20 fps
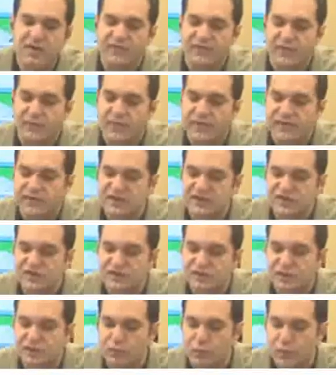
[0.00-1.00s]
from an
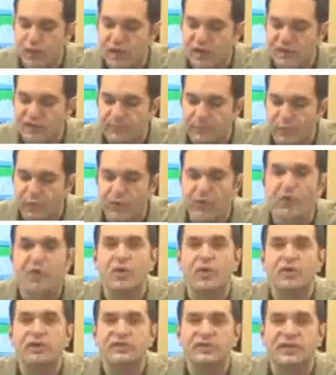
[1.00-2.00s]
additional 12
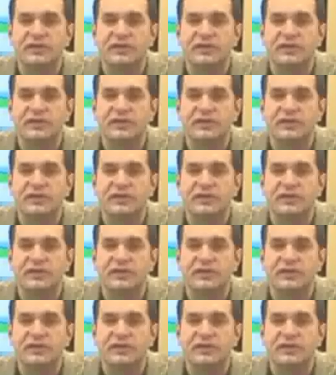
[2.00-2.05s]
boreholes,